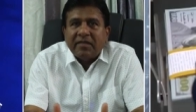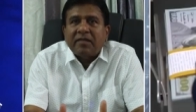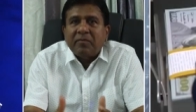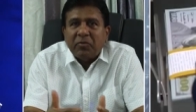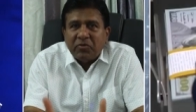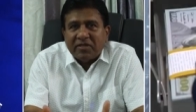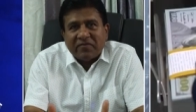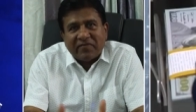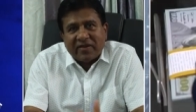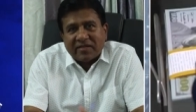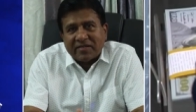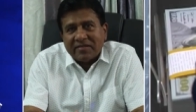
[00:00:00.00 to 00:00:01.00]
contributory
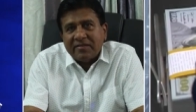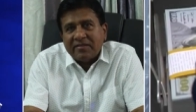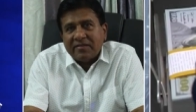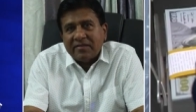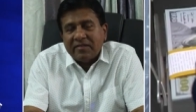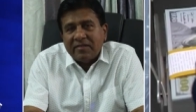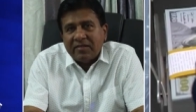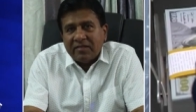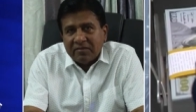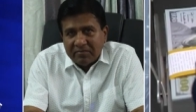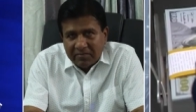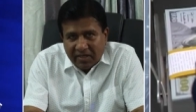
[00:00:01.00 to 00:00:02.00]
factors
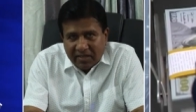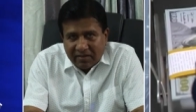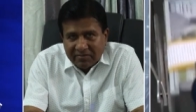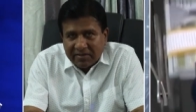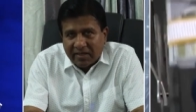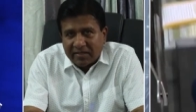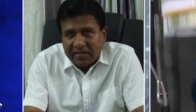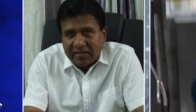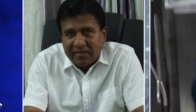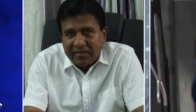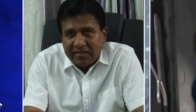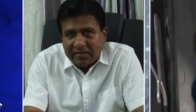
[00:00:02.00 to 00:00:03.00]
but our
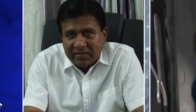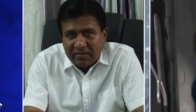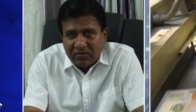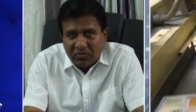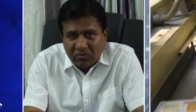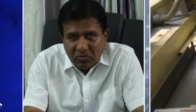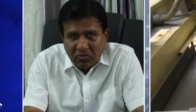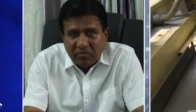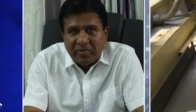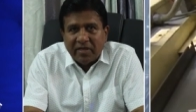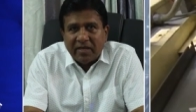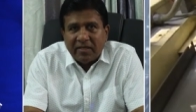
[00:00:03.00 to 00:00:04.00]
target is not to go
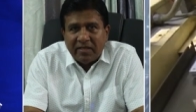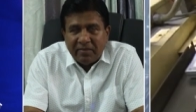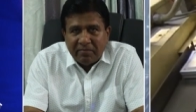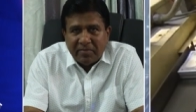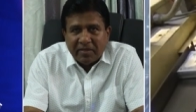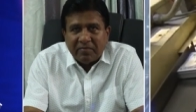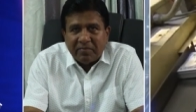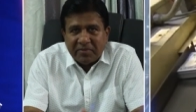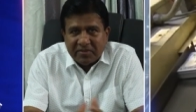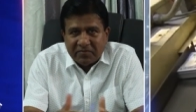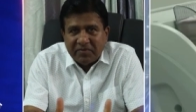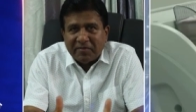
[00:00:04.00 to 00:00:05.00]
behind them, but
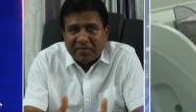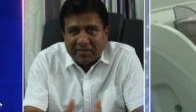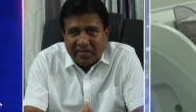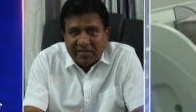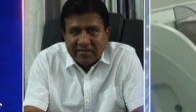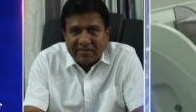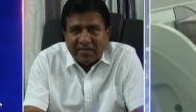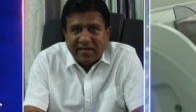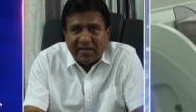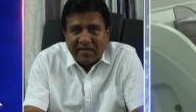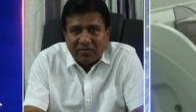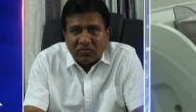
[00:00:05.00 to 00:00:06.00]
first we must
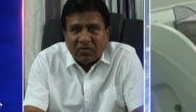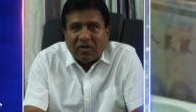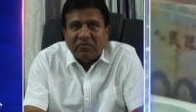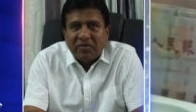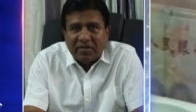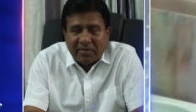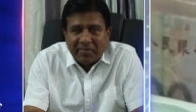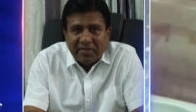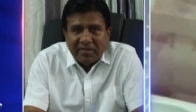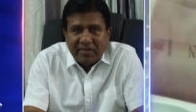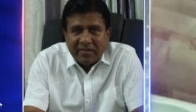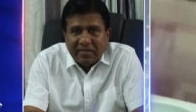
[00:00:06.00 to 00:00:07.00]
understand as to how it
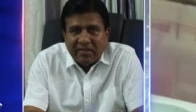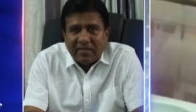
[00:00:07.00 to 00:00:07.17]
happened.